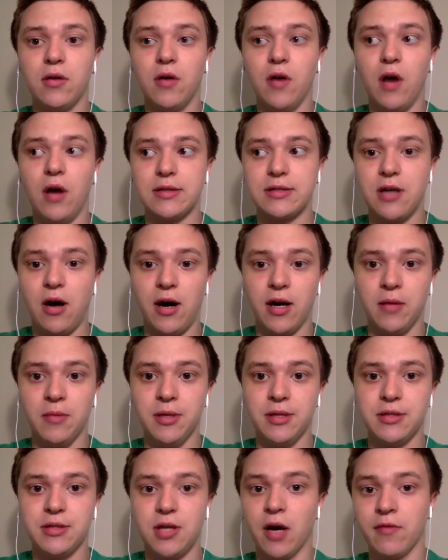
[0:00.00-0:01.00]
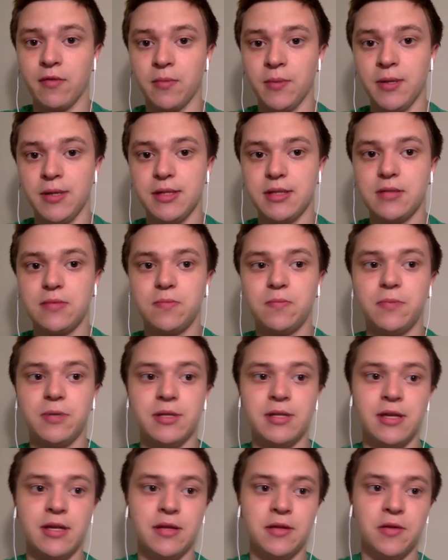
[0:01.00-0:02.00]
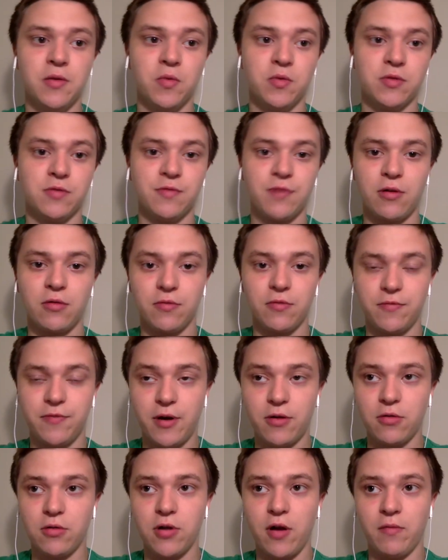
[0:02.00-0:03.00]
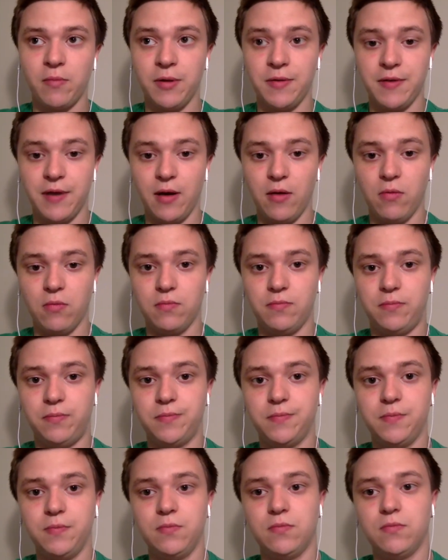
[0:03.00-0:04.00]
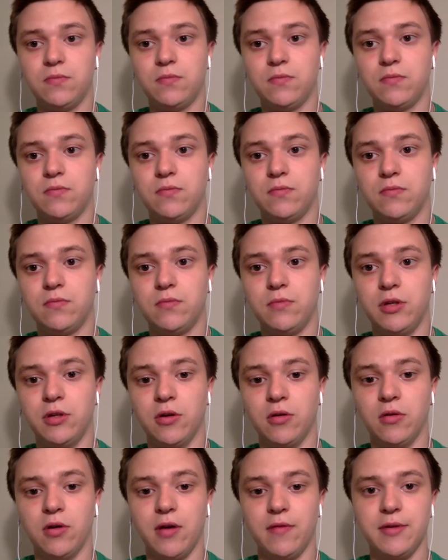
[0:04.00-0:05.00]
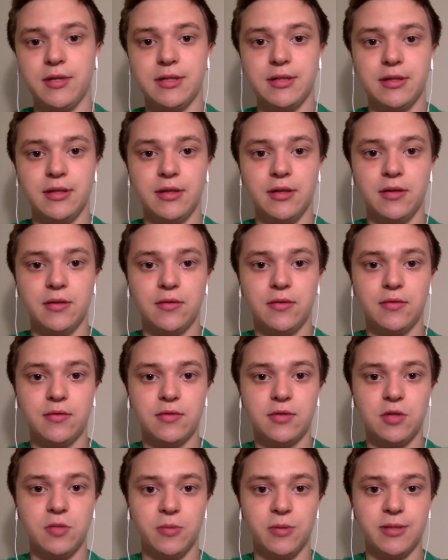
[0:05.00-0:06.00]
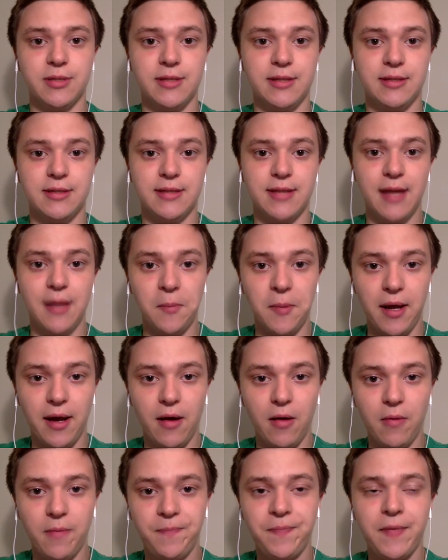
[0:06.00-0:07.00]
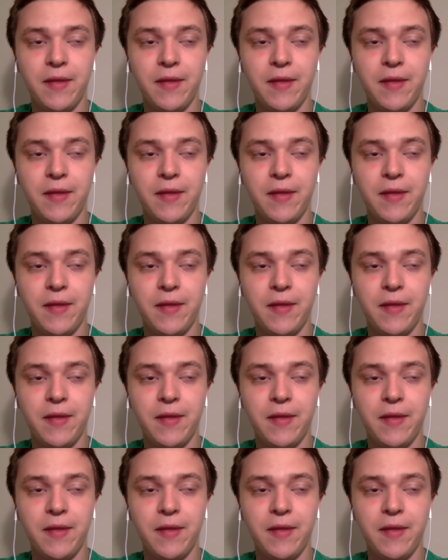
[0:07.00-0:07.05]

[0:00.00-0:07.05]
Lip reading: autonomous governments, but then there was a federal government that, you know, obviously supersedes them now.